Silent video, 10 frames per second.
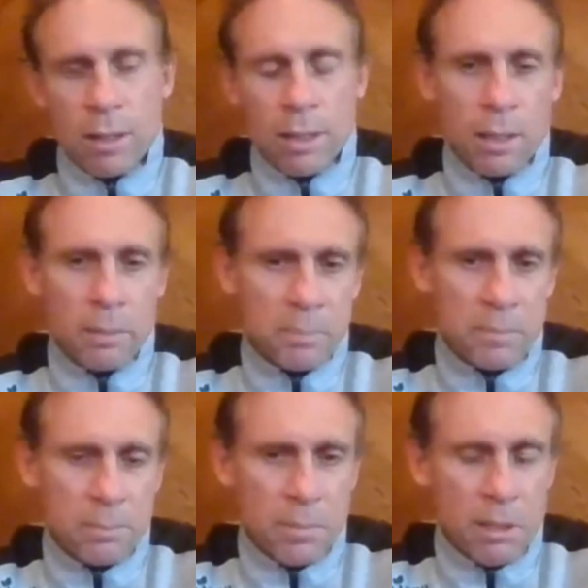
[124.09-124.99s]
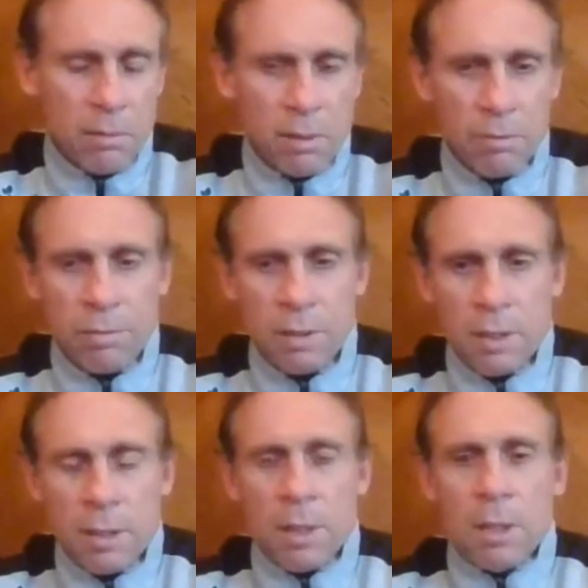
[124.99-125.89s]
Um, if,
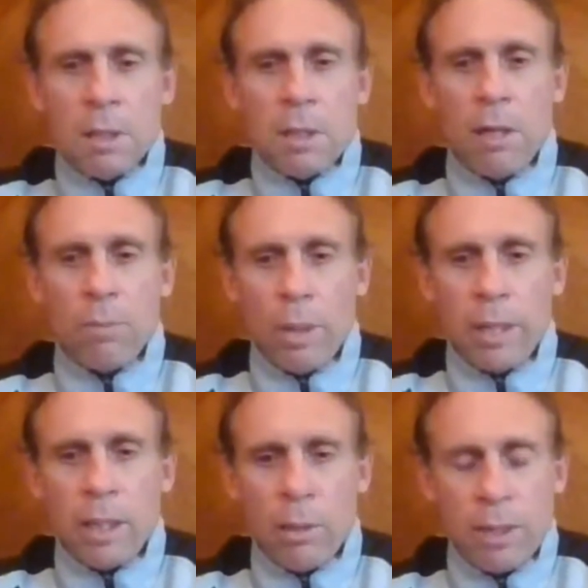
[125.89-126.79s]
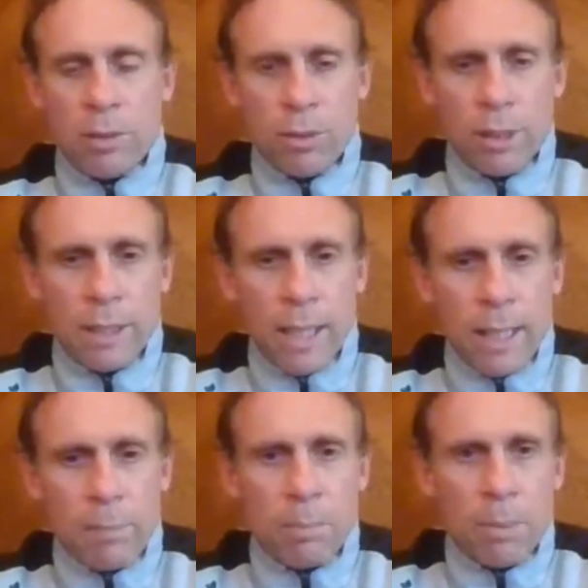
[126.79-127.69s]
if we're going into the
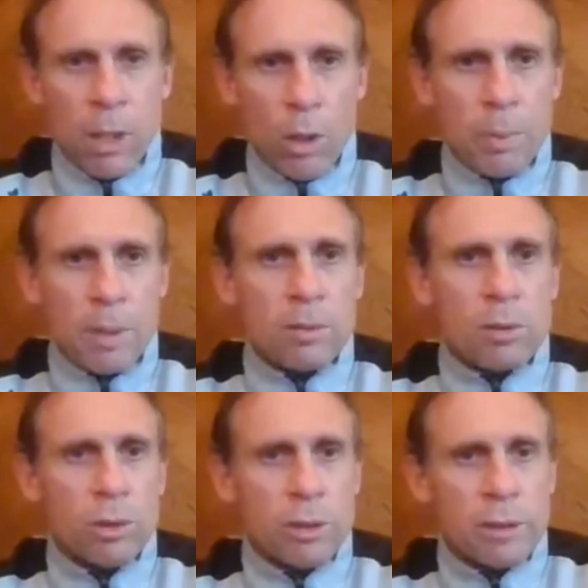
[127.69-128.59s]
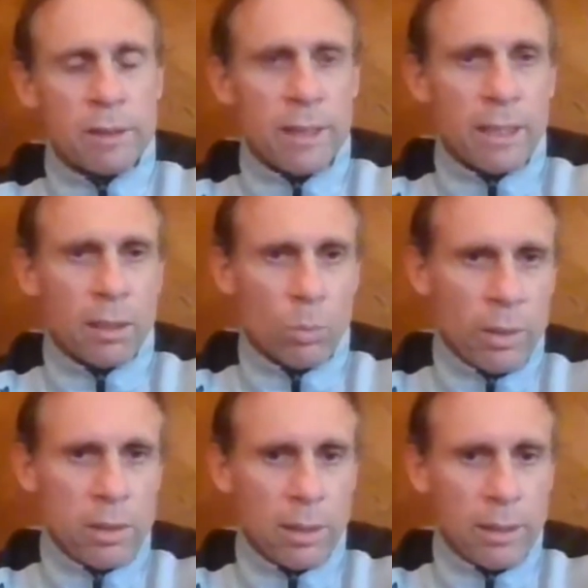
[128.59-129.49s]
game hoping to just stick it
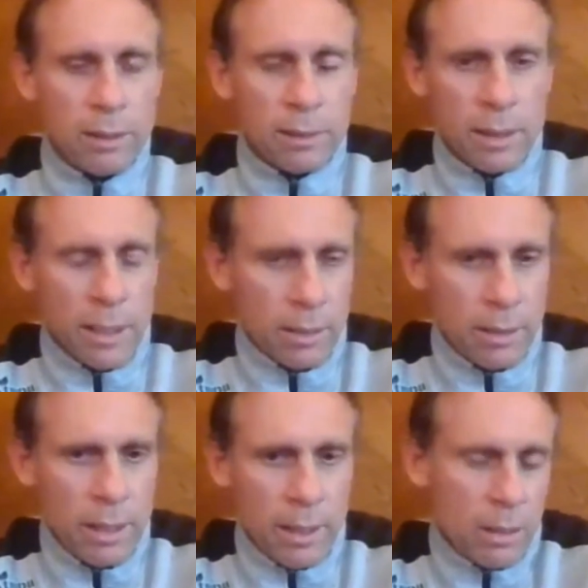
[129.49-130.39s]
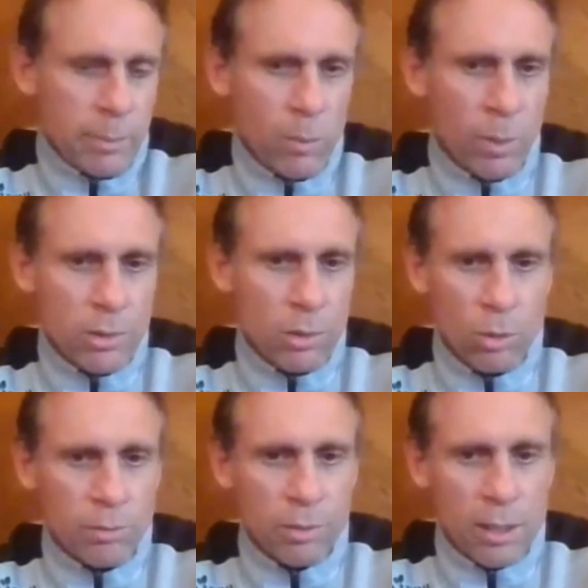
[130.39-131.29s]
with Leeds, then they're going to be way too
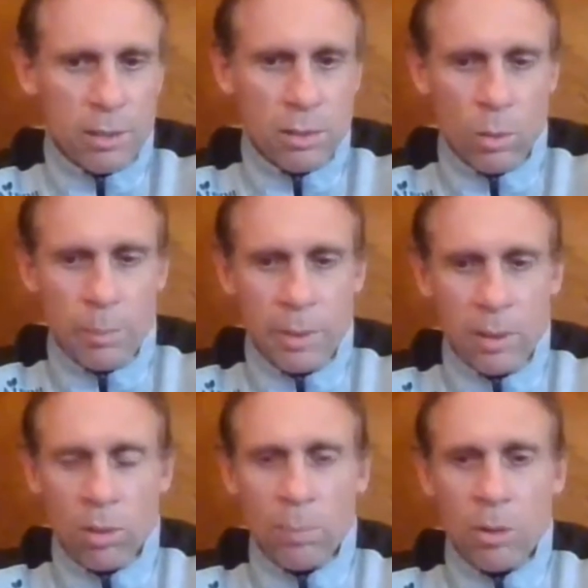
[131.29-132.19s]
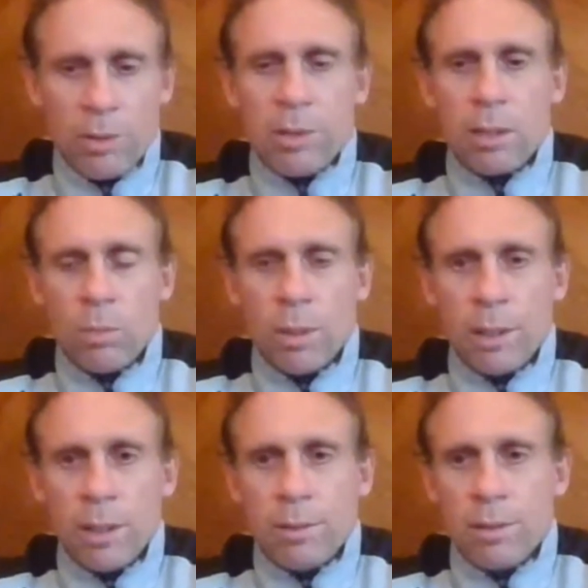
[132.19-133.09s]
good for us because it won't be the right mindset that
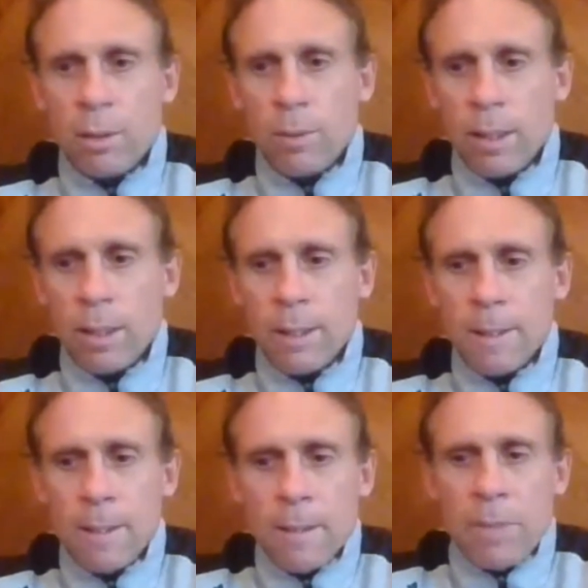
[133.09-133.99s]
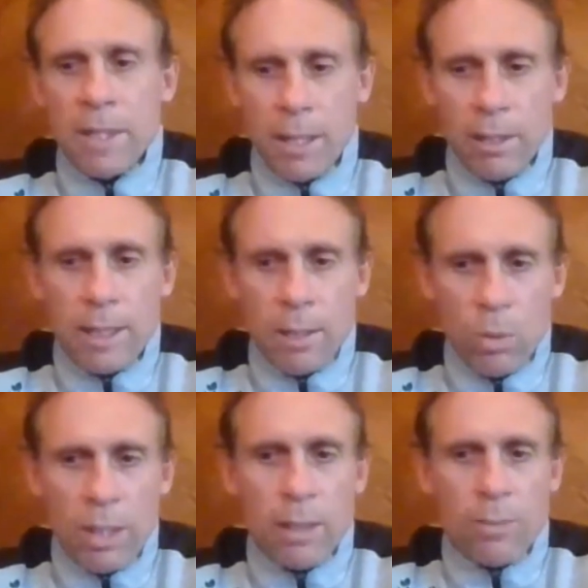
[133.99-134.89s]
we need. So, uh, you know,
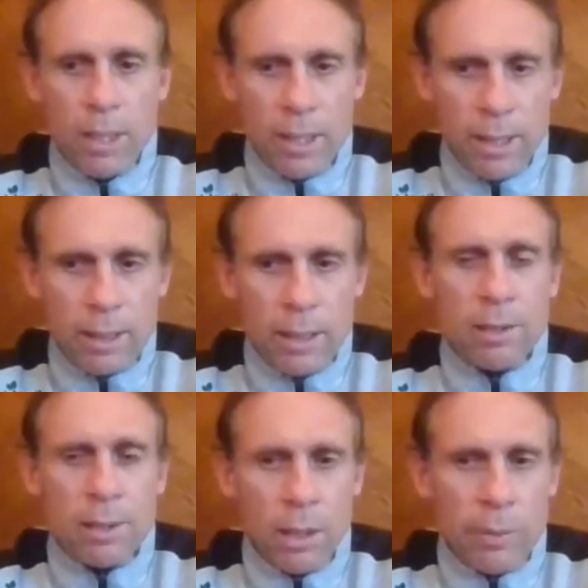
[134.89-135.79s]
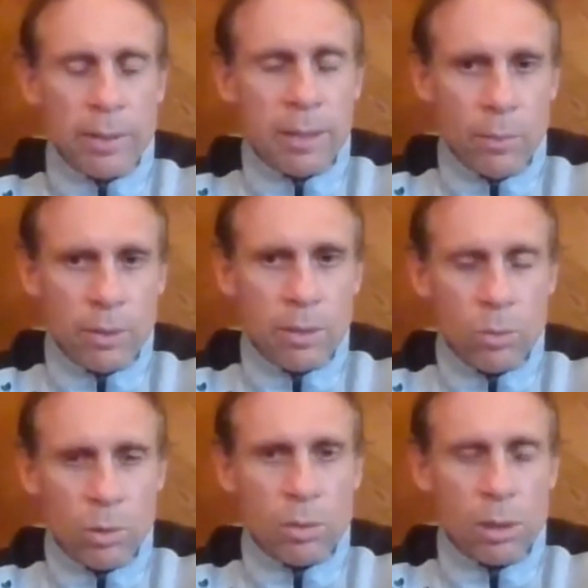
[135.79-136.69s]
again, we're, we're going to go in there with
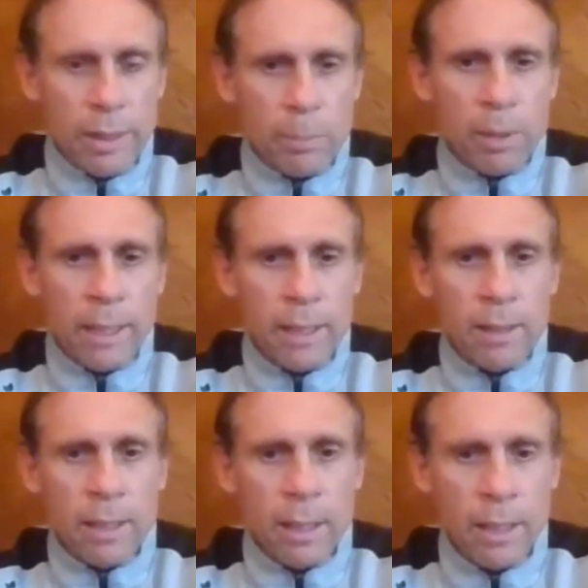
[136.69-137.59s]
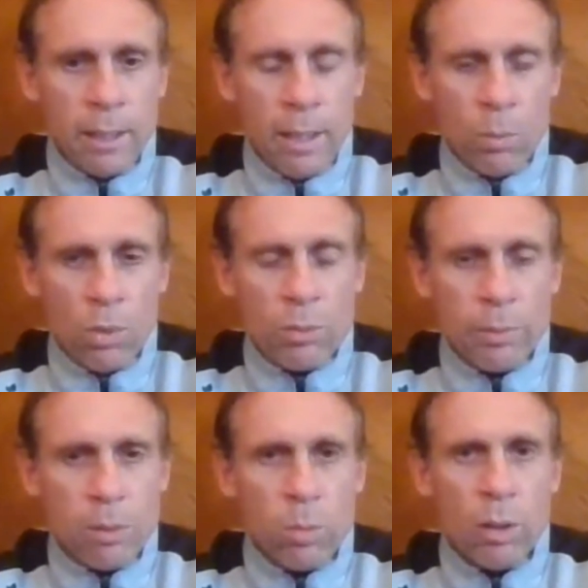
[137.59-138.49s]
a real clear plan and, and
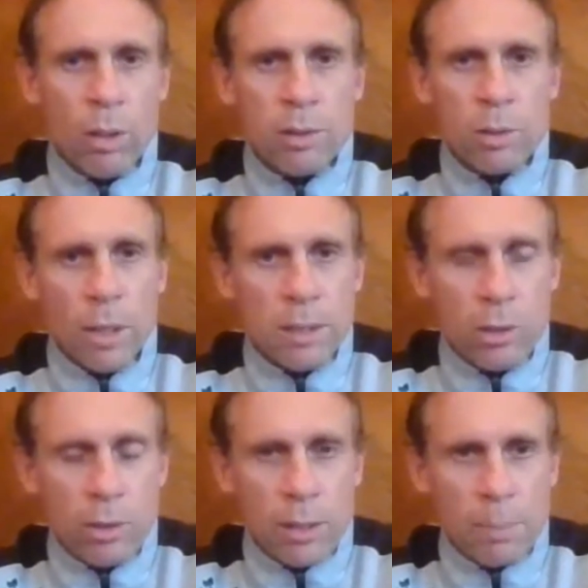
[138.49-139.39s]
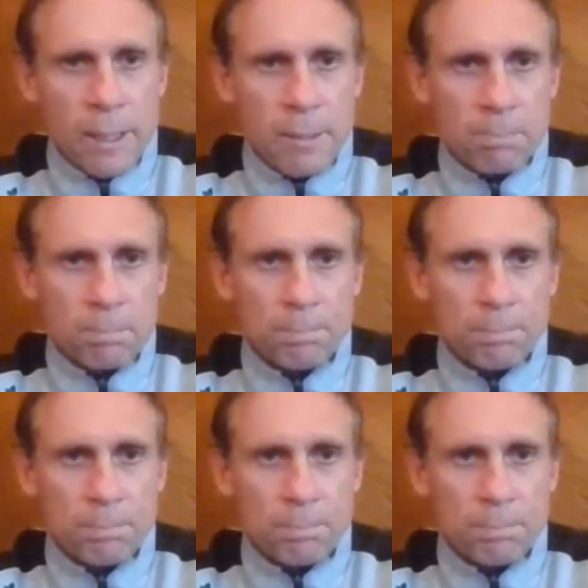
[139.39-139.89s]
what's required to execute that plan.